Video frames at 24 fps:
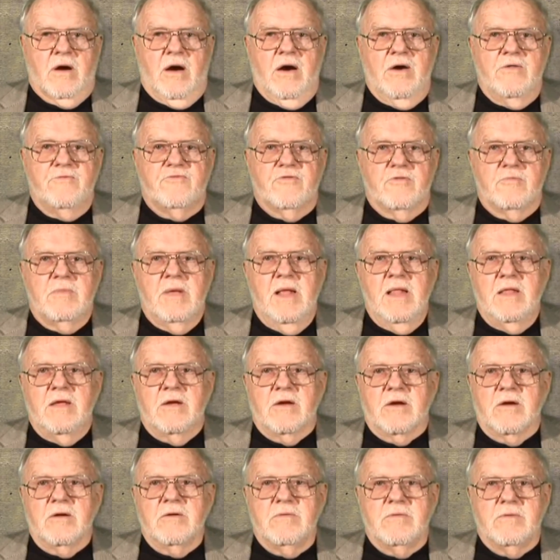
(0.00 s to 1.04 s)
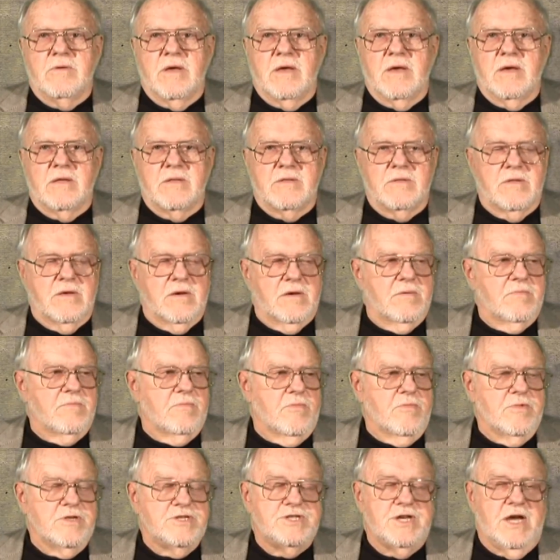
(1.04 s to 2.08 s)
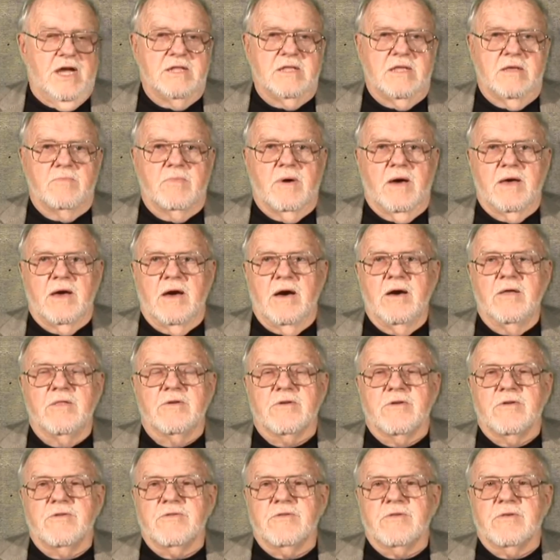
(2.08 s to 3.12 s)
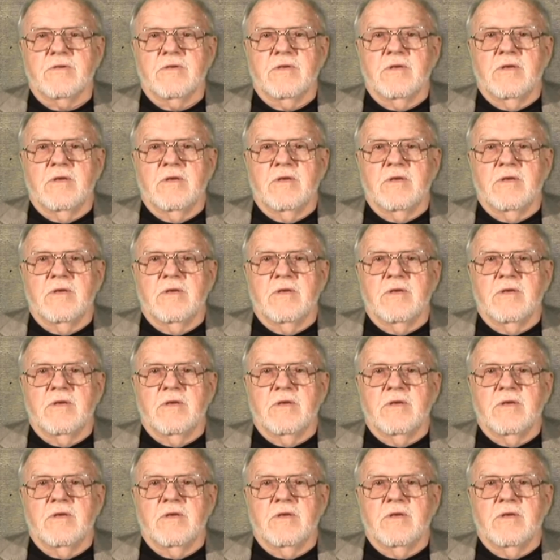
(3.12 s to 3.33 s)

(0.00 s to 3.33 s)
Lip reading: unfamiliar and rejected by others.